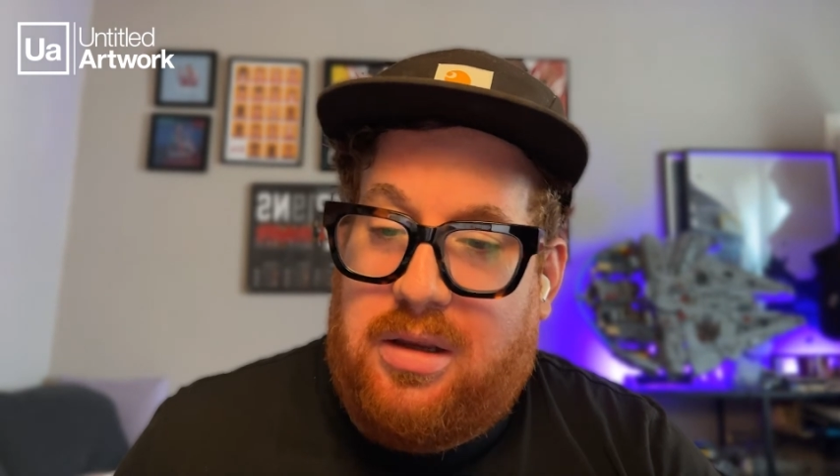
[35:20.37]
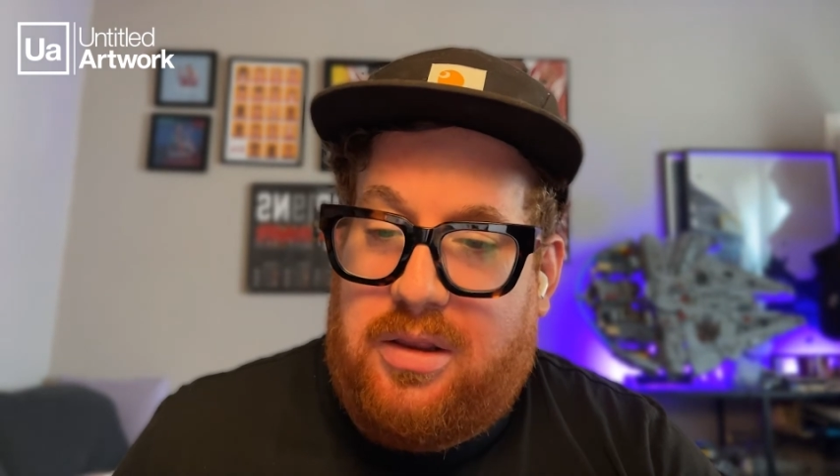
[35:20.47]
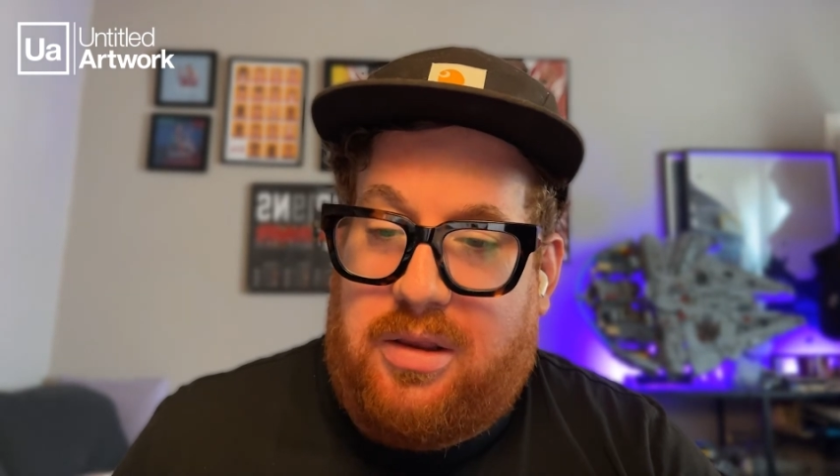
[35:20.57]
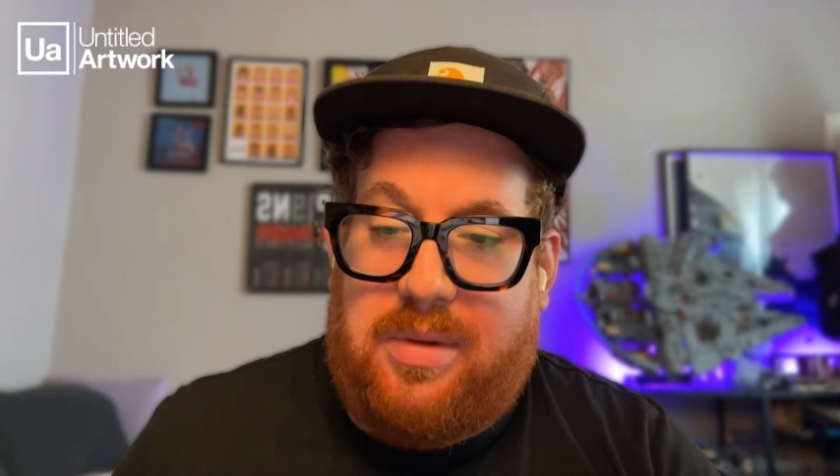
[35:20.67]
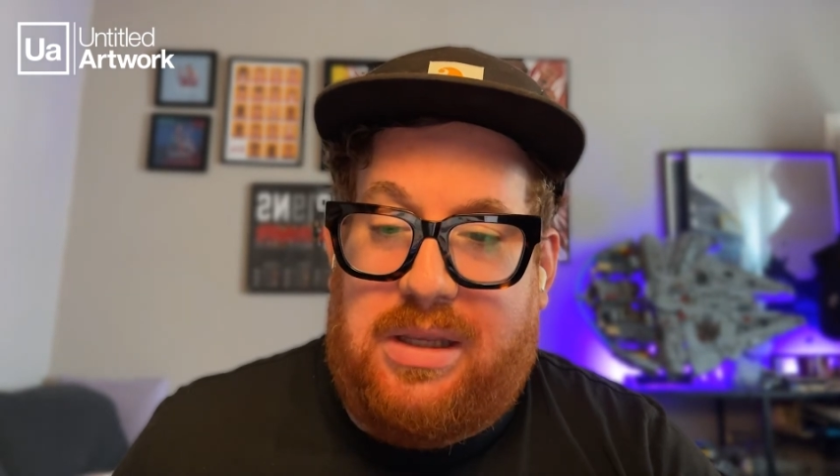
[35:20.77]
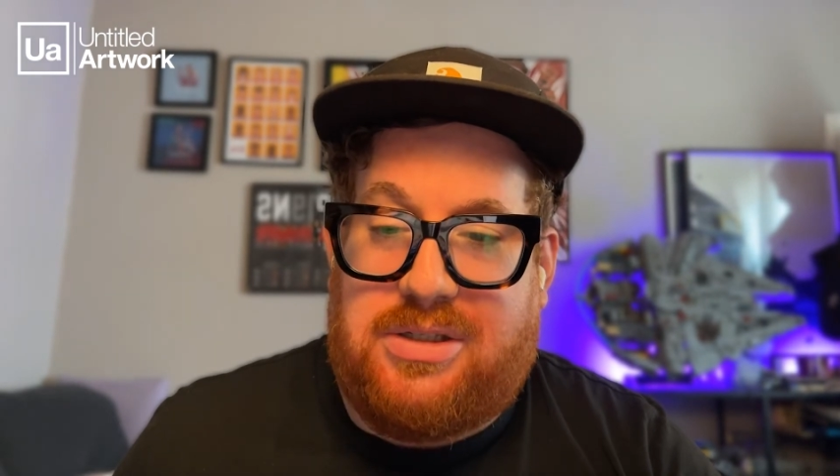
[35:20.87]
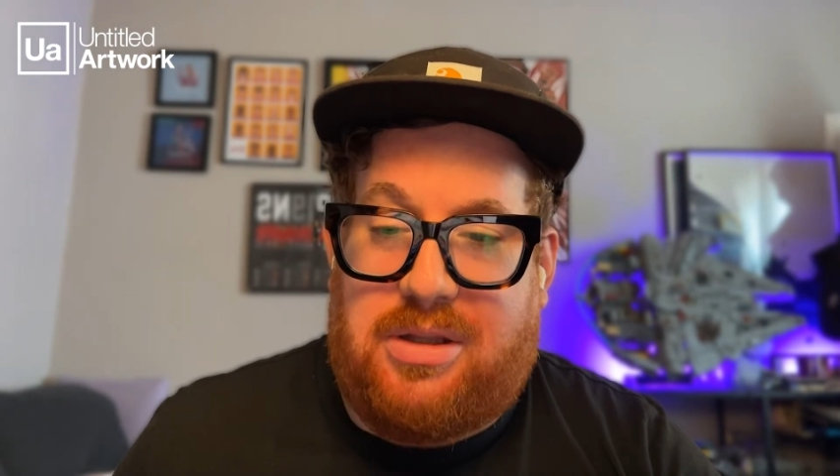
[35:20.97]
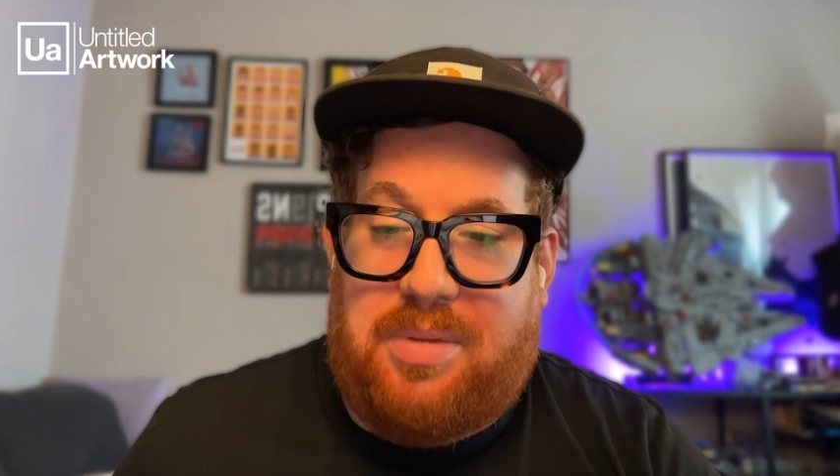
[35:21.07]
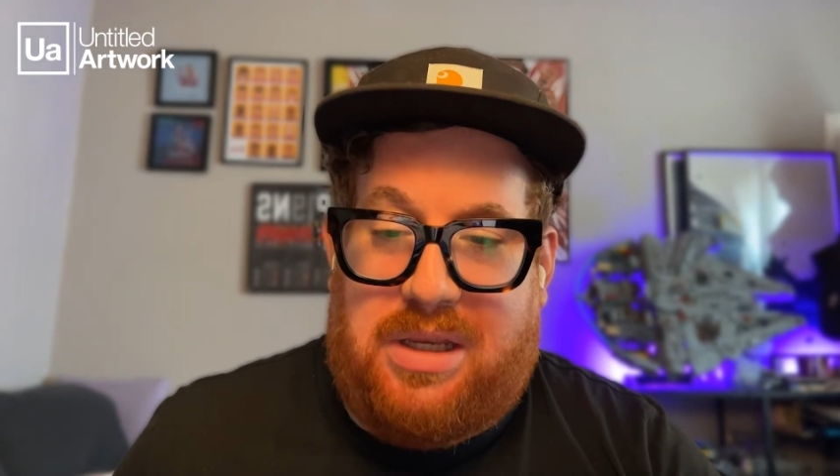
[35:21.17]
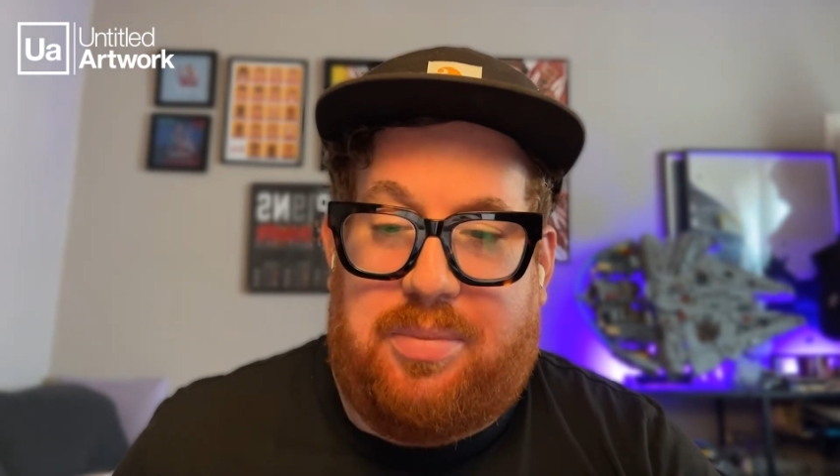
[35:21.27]
That means
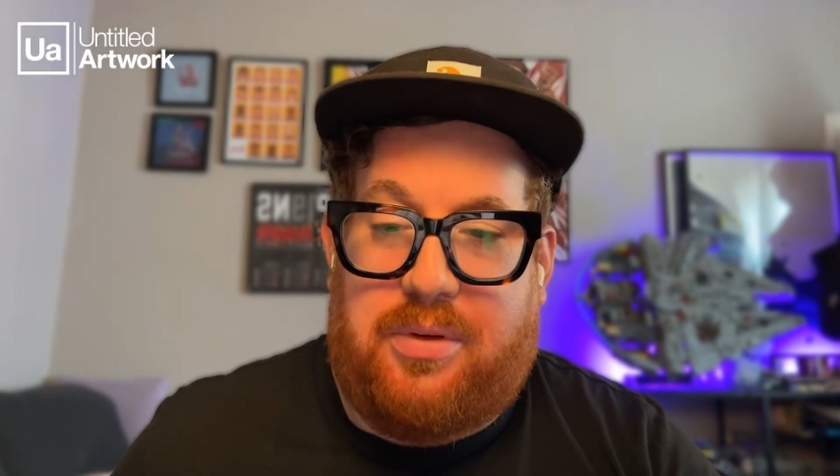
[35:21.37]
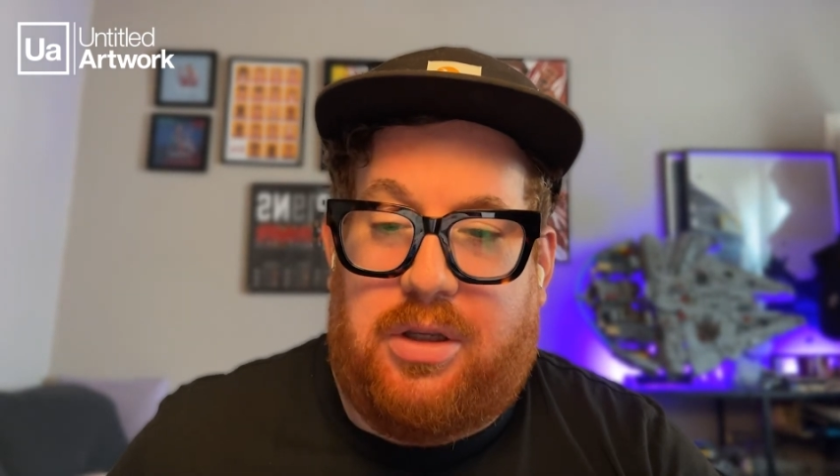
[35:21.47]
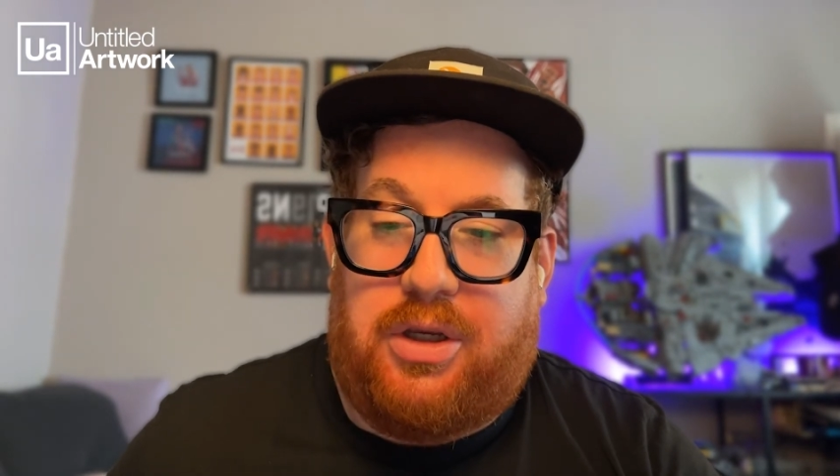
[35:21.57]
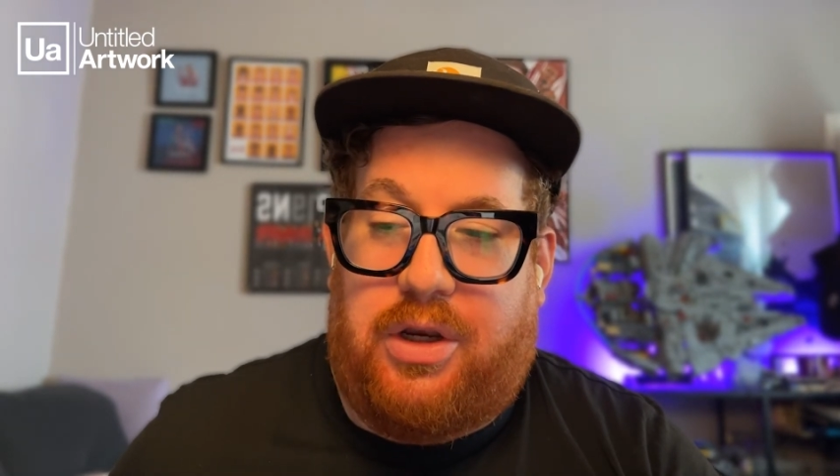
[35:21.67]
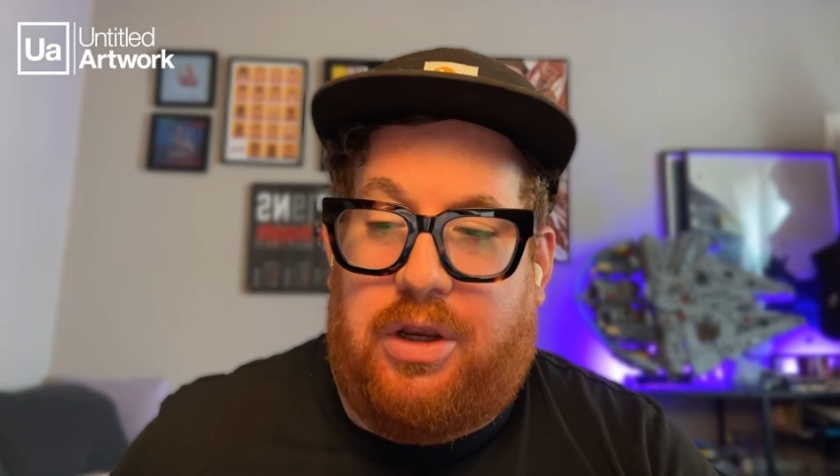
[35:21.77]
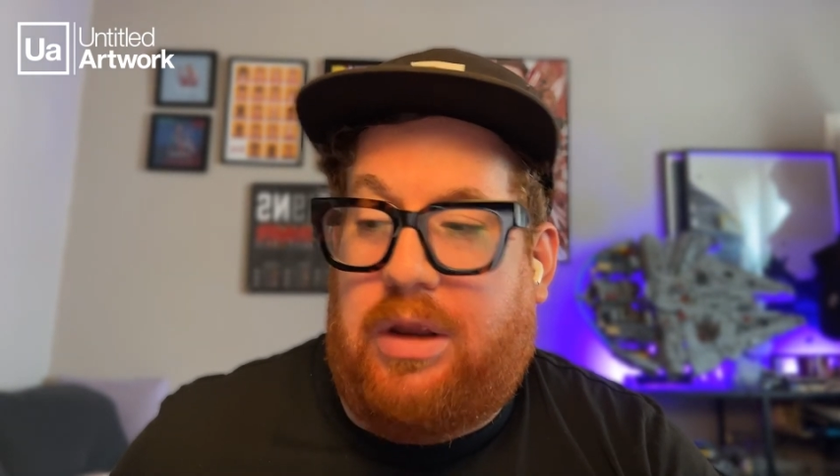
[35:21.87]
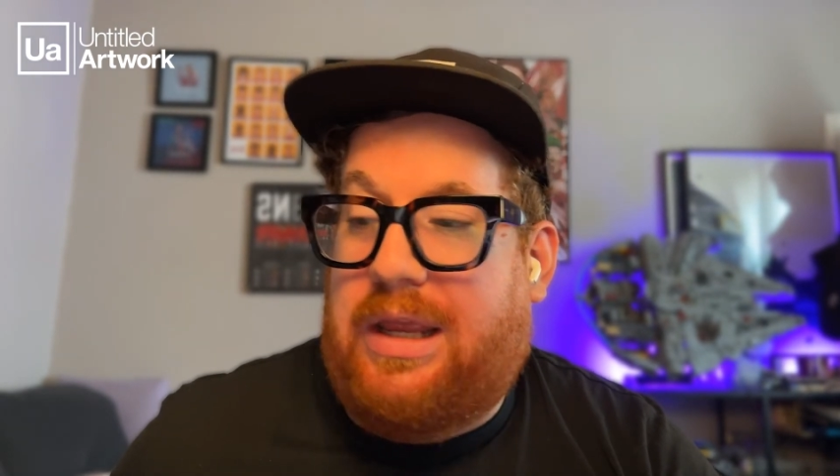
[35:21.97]
that people are going to